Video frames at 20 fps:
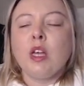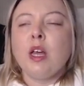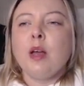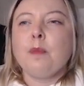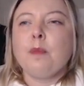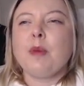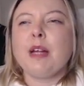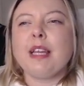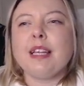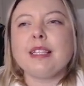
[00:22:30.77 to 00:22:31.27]

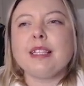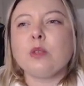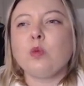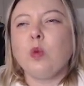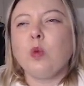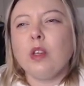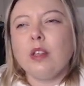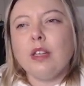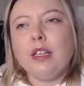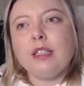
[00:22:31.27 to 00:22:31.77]
but it's
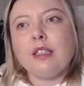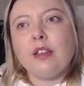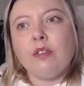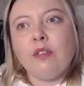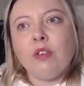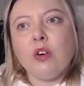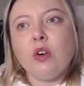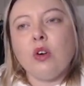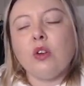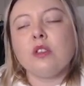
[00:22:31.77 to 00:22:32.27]
really
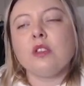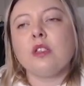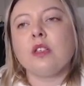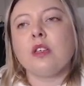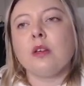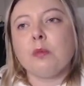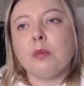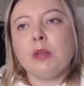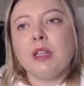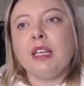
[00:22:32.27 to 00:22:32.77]
difficult to
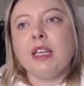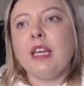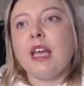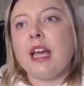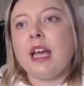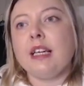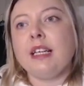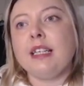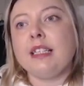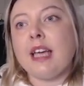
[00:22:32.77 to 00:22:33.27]
complete
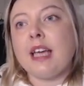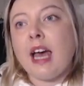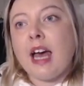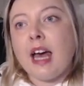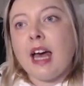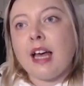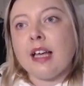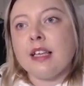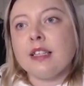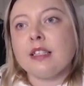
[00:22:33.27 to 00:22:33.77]
any
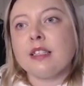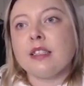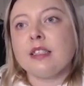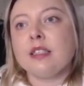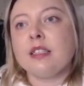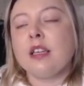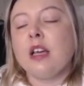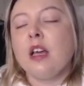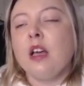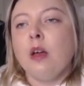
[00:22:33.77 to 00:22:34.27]
tasks
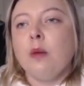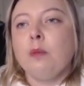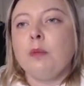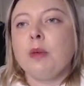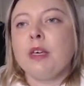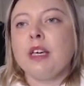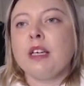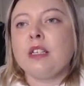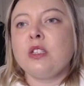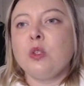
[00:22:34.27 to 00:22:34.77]

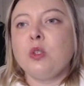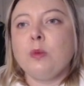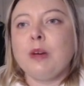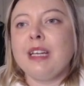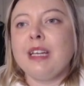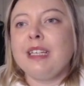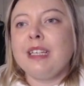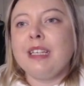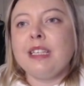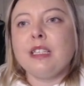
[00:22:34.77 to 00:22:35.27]
because you
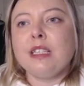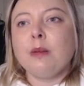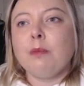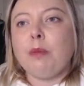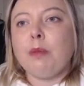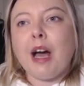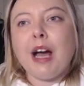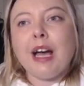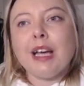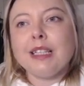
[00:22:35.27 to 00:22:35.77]
might need to
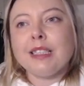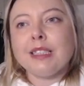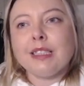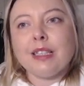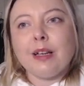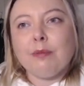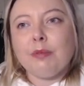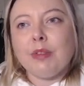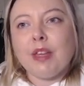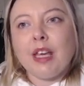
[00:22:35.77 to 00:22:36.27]
buy
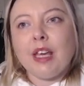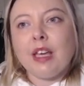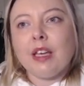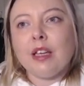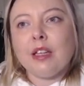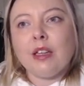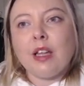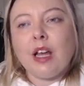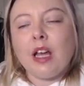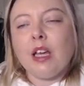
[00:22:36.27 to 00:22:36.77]

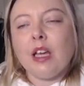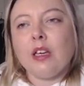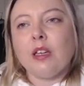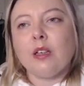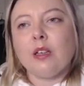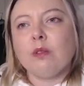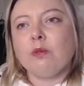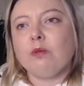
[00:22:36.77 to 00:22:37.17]
something, like